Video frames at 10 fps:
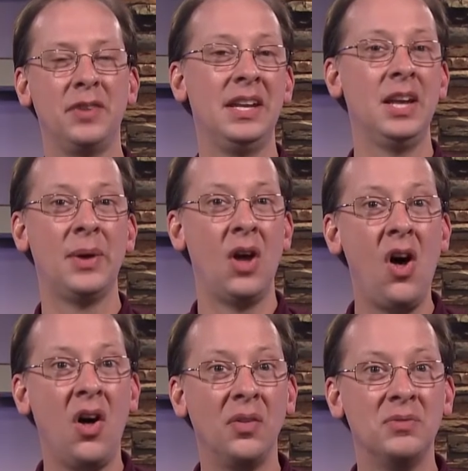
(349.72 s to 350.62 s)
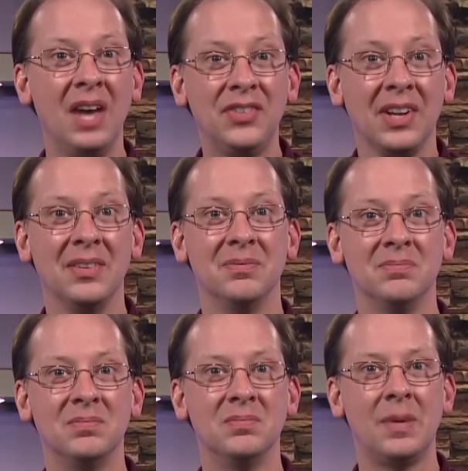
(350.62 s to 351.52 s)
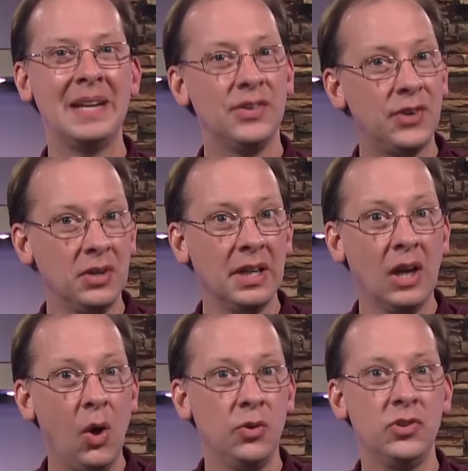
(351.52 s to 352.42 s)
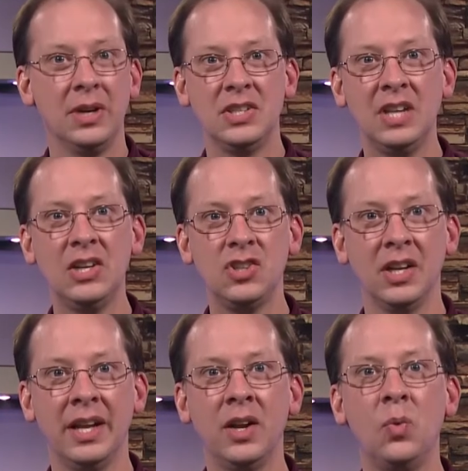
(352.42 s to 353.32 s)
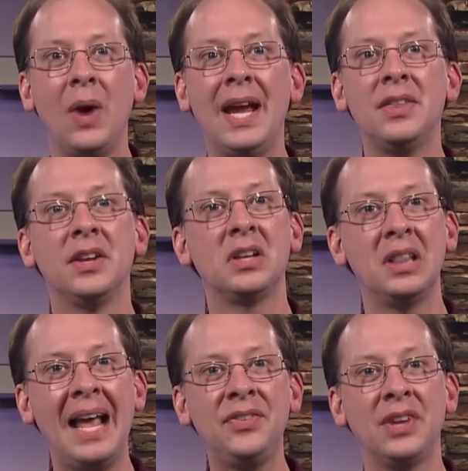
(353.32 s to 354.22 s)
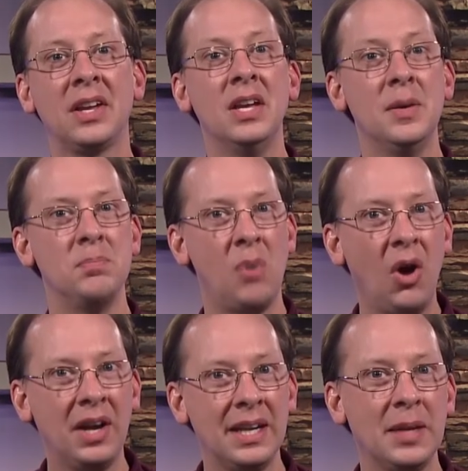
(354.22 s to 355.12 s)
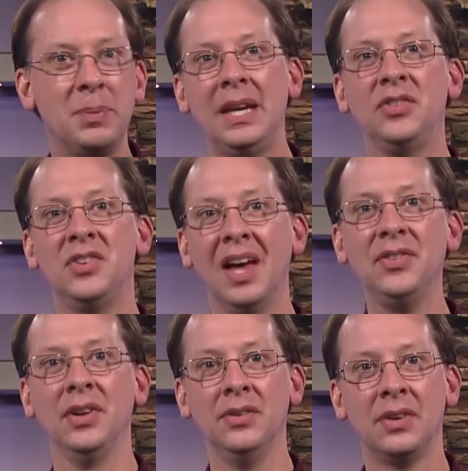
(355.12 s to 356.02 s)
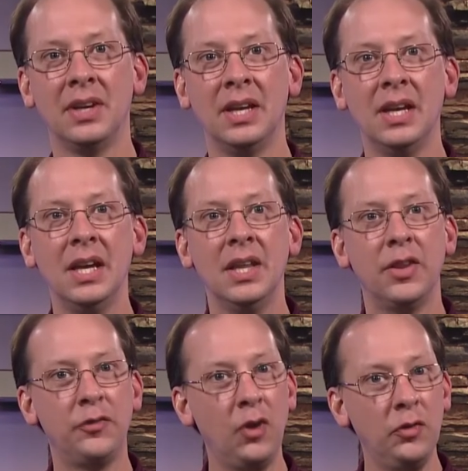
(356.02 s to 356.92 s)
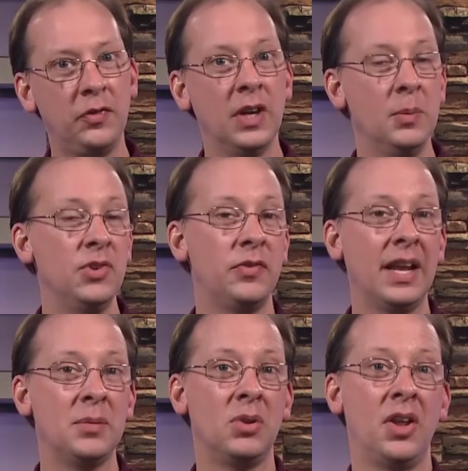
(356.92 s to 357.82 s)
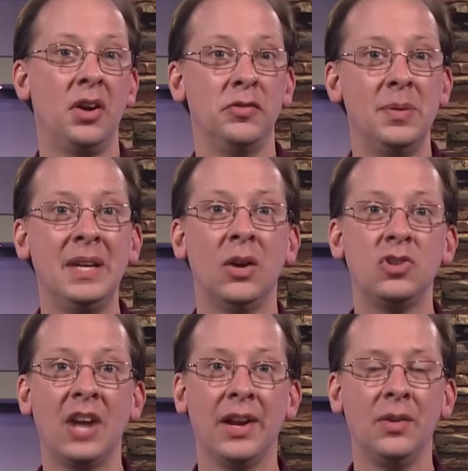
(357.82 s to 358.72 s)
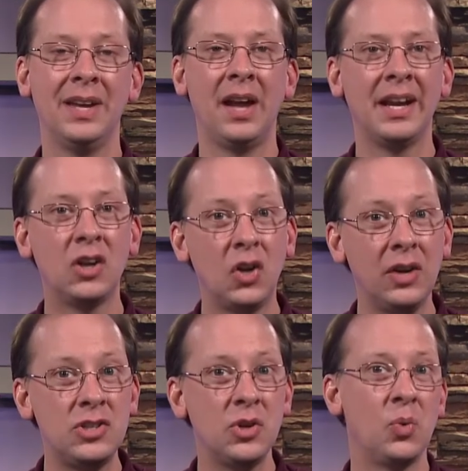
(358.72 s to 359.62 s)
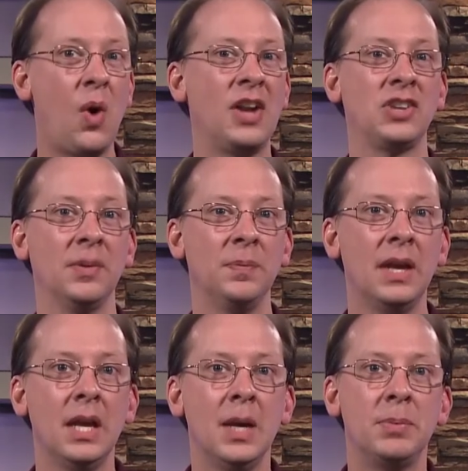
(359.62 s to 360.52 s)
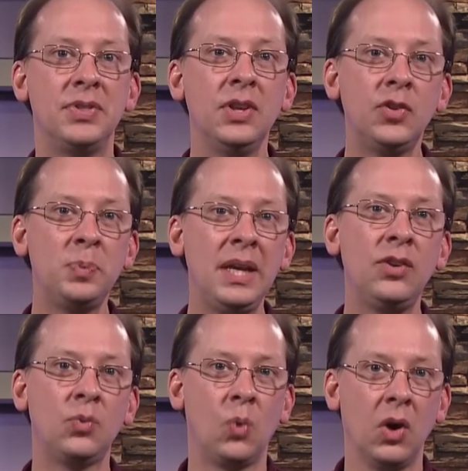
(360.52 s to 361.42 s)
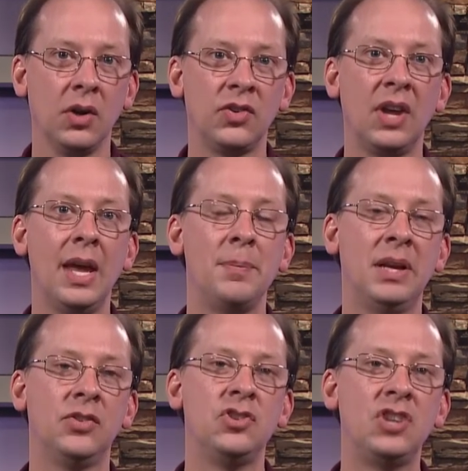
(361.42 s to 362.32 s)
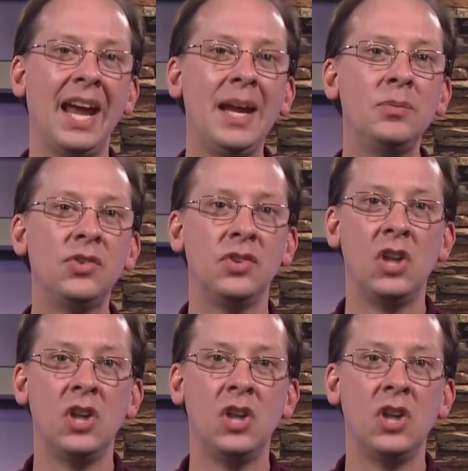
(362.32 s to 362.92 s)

video at all, does it? I mean, it certainly holds your attention in a way that a classic marketing piece doesn't. The full film is available on our Vimeo channel, and I encourage you to watch it. But this piece works because James